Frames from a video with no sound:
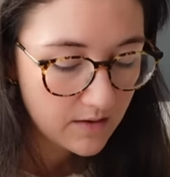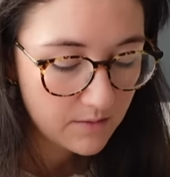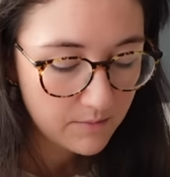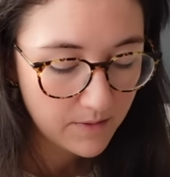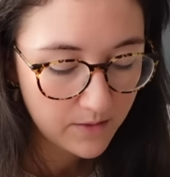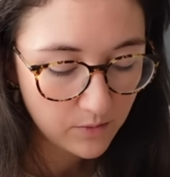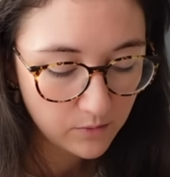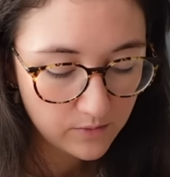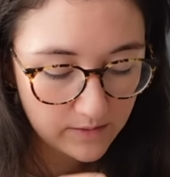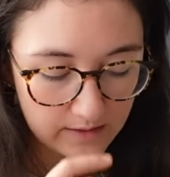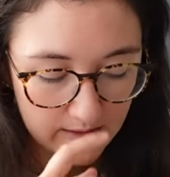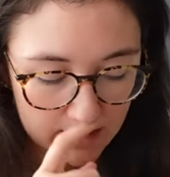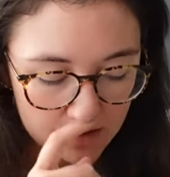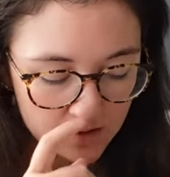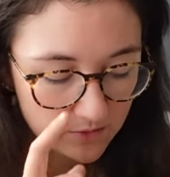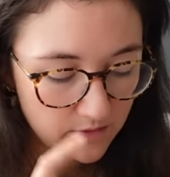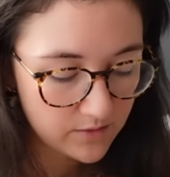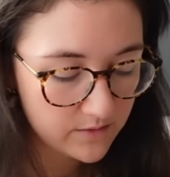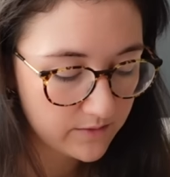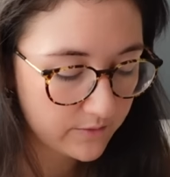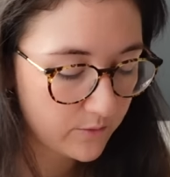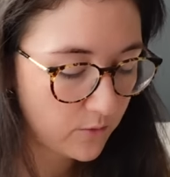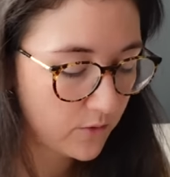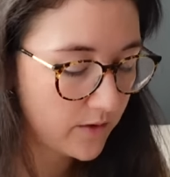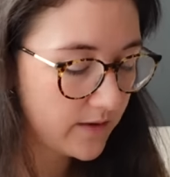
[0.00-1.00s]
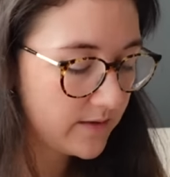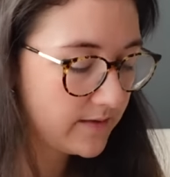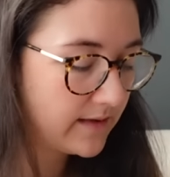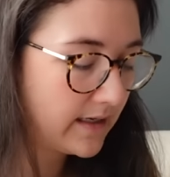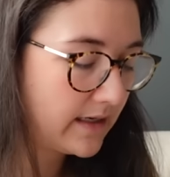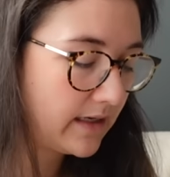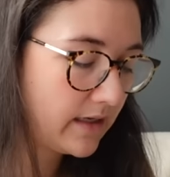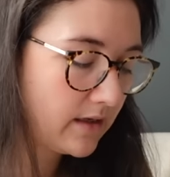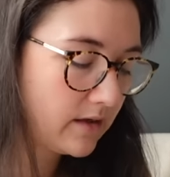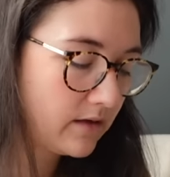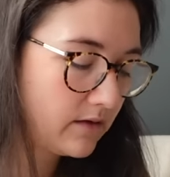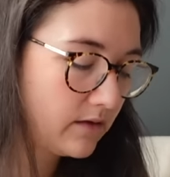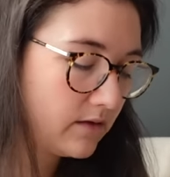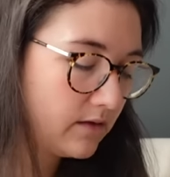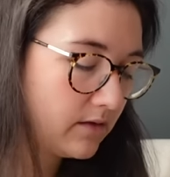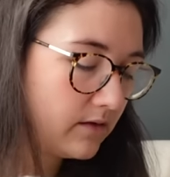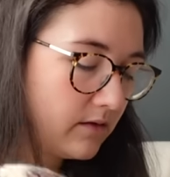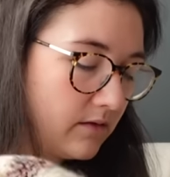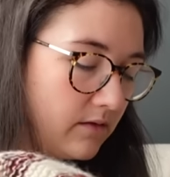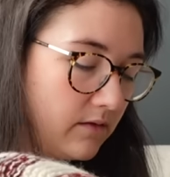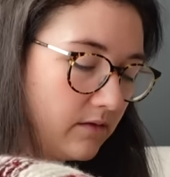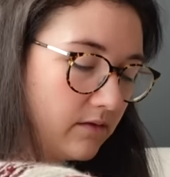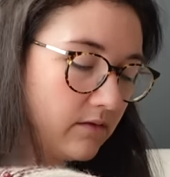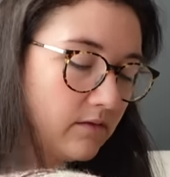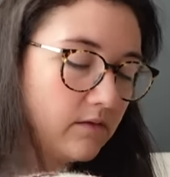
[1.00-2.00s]
My only issue is, of course, like,
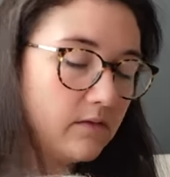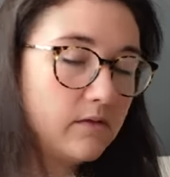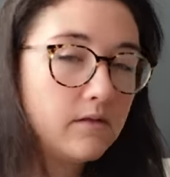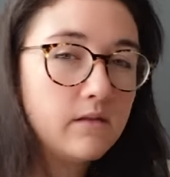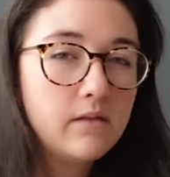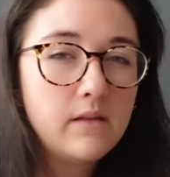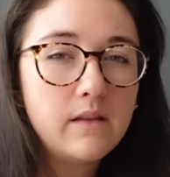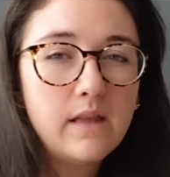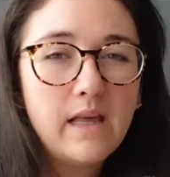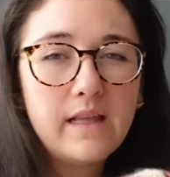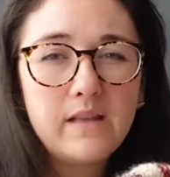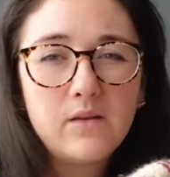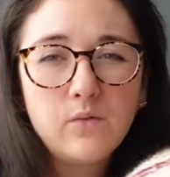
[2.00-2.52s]
I